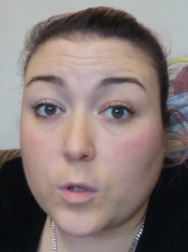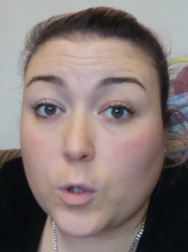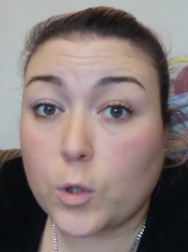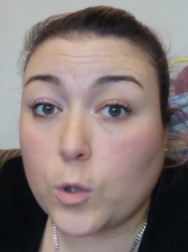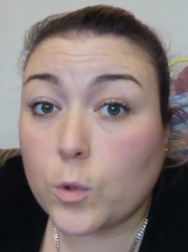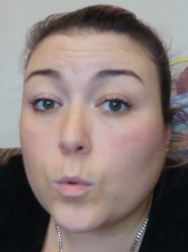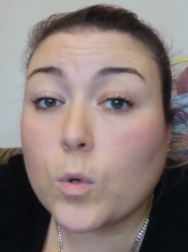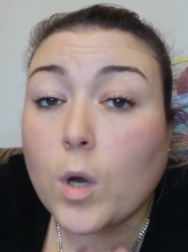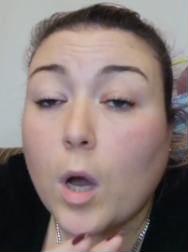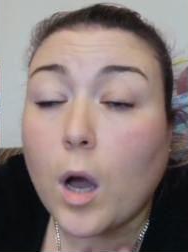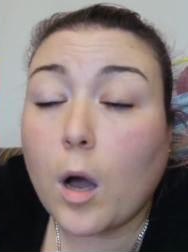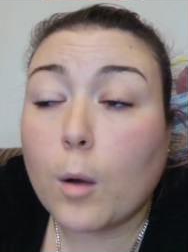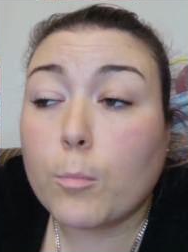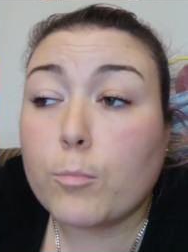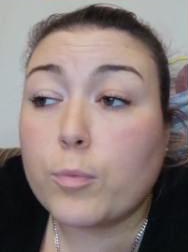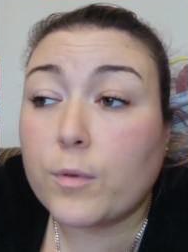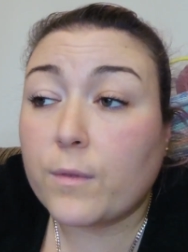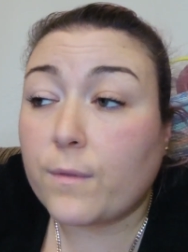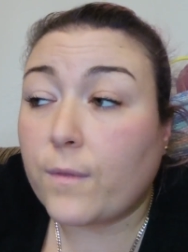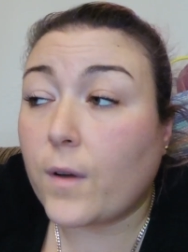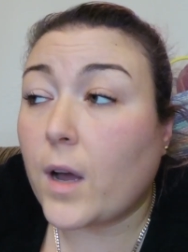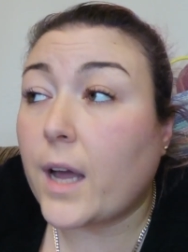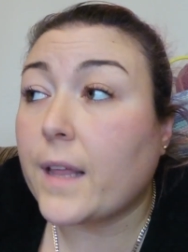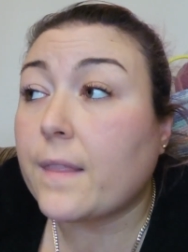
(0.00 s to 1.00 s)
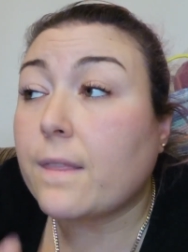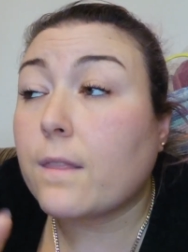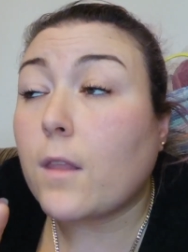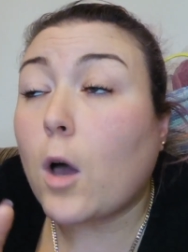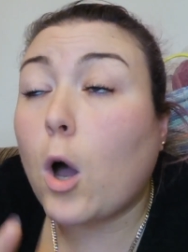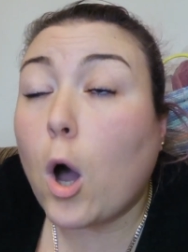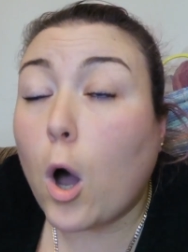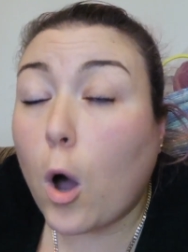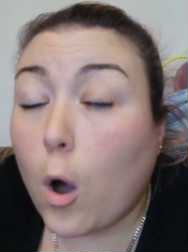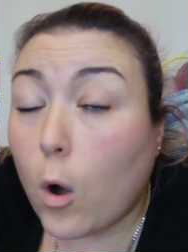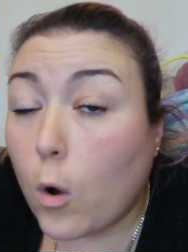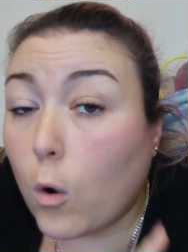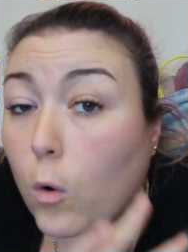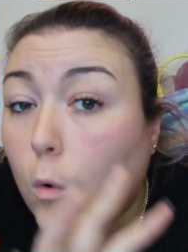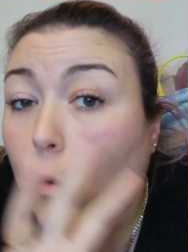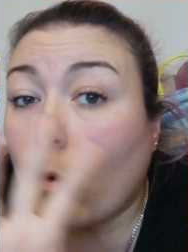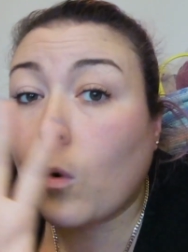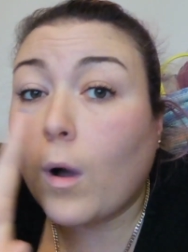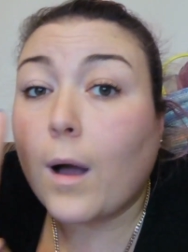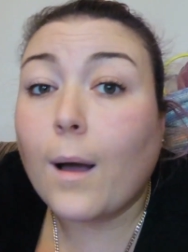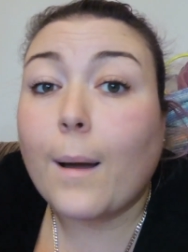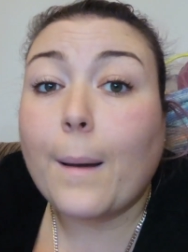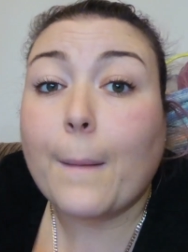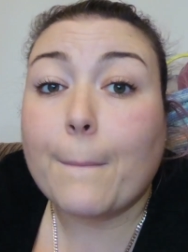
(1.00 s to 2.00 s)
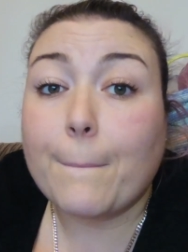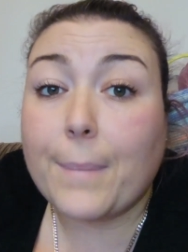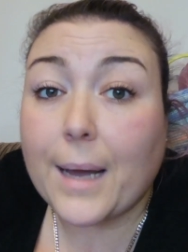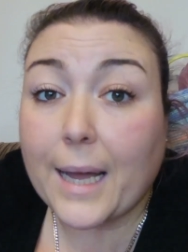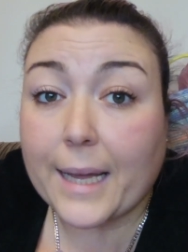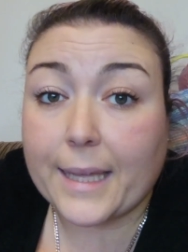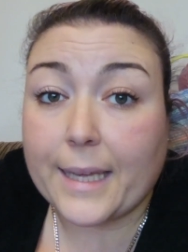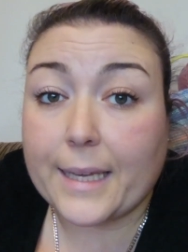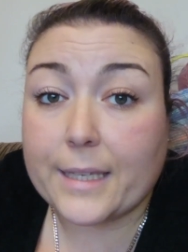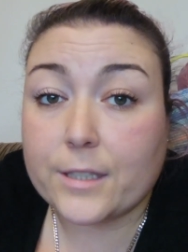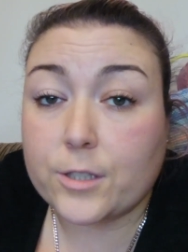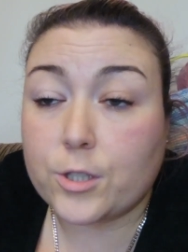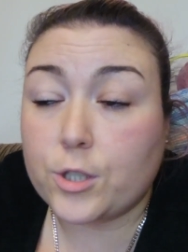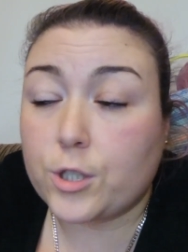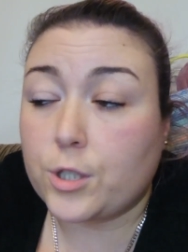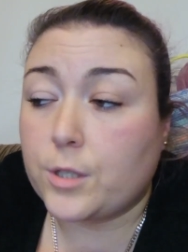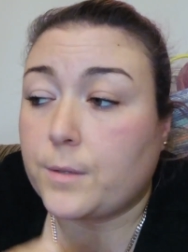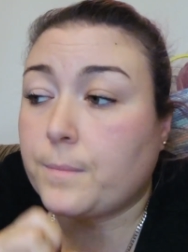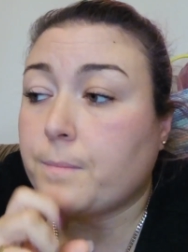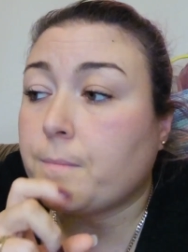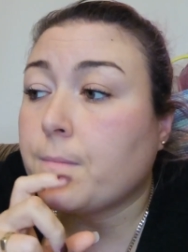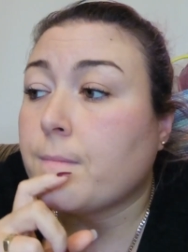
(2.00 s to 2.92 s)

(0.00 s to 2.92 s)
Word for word: You can't provide the whole package.